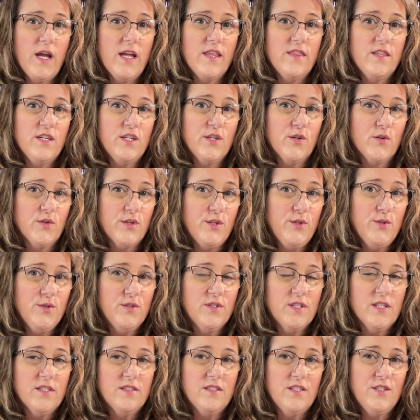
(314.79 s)
that you'll use
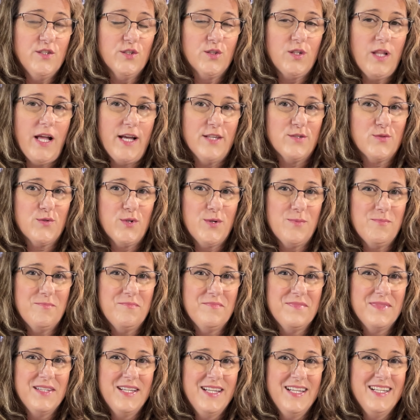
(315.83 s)
this in your classroom?
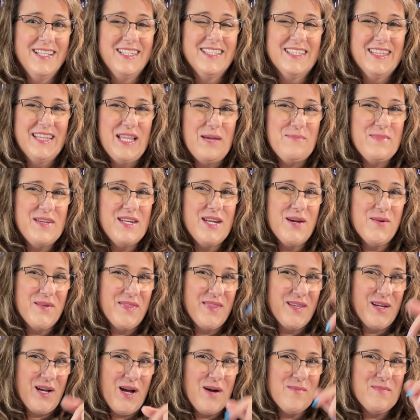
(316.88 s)
Let me know in
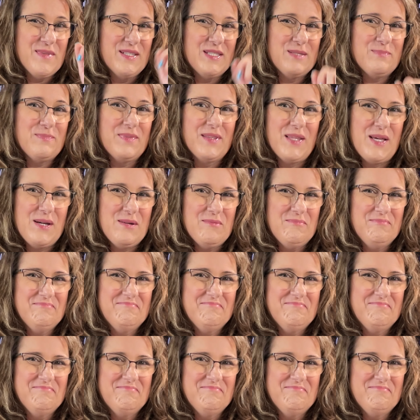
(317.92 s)
the comments below.